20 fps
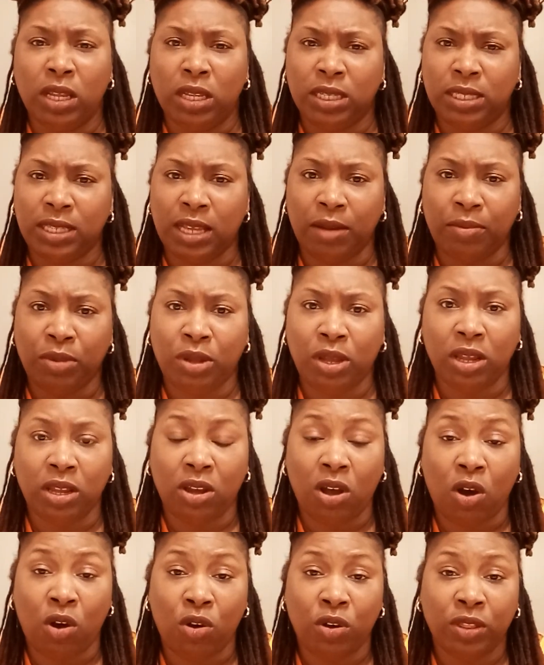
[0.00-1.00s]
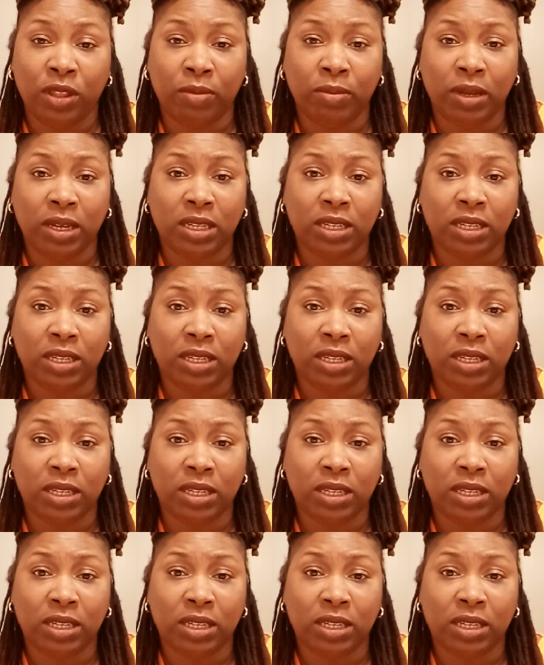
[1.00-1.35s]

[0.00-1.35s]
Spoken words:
Some can call them